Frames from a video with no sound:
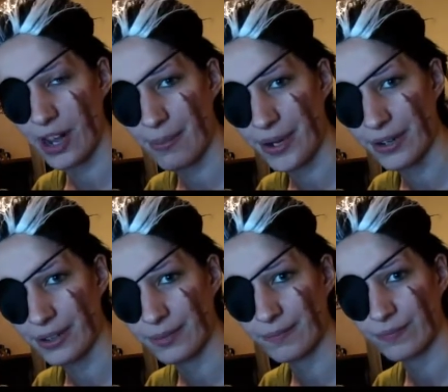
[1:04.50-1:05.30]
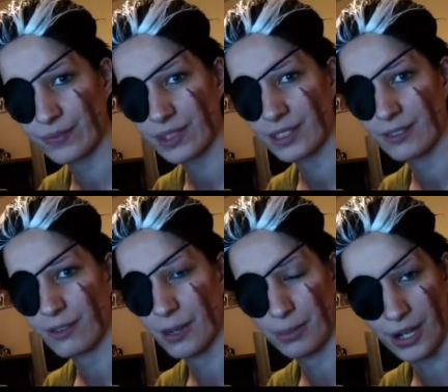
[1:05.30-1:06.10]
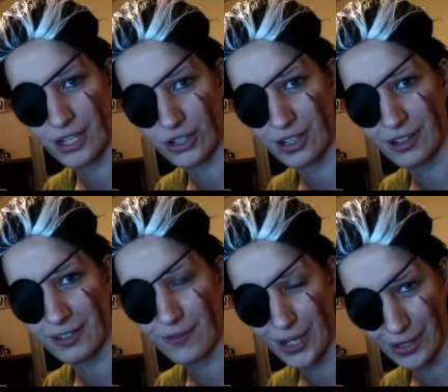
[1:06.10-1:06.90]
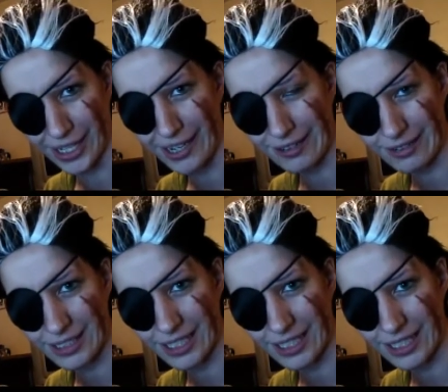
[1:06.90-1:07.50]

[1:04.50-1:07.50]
We hope you find pleasure in viewing it.